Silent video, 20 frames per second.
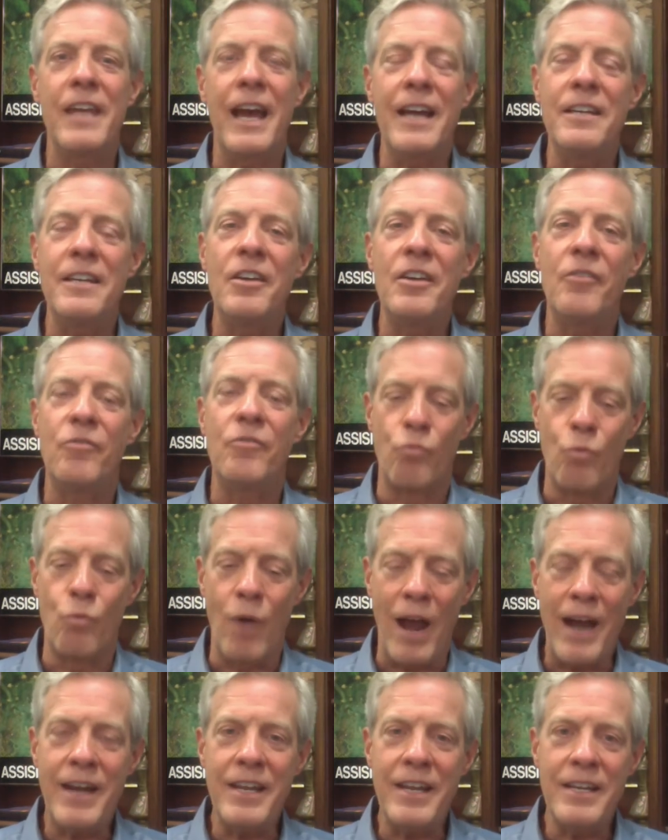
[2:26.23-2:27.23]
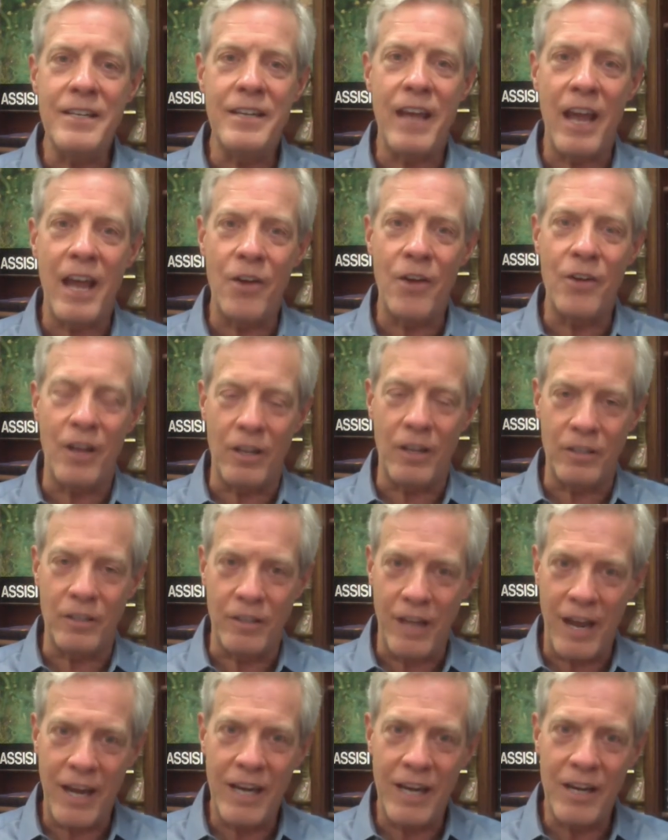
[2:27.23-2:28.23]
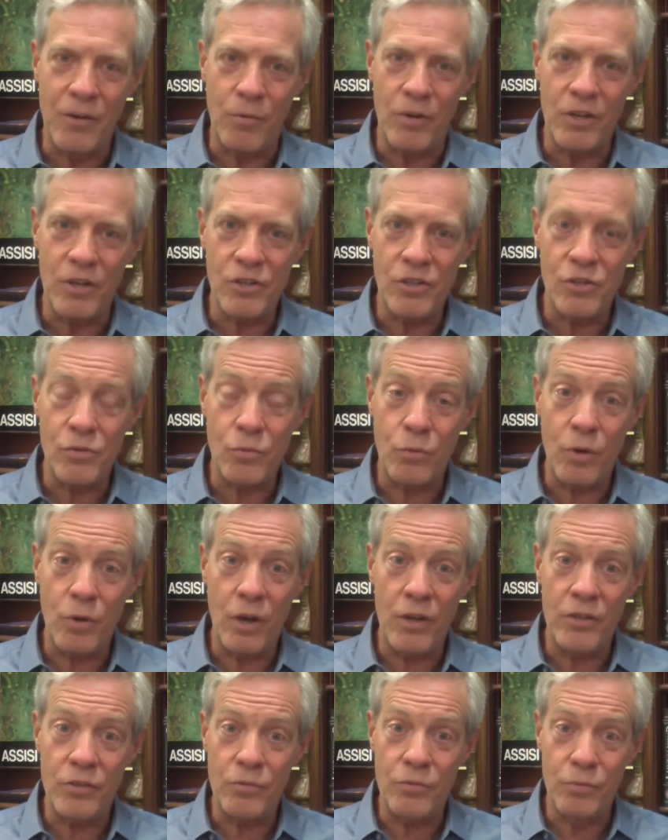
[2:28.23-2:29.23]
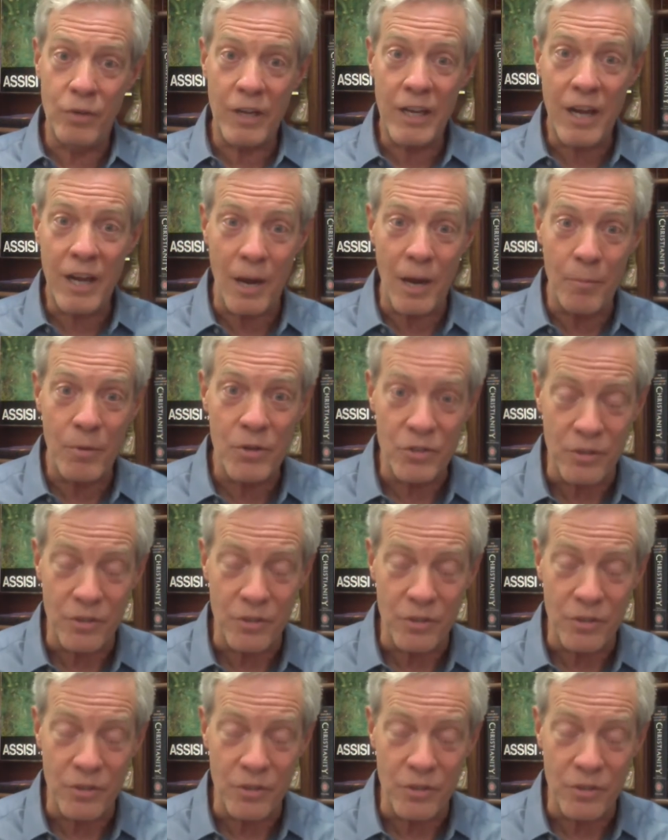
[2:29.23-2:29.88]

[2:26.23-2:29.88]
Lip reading: of writing down a language was really cumbersome.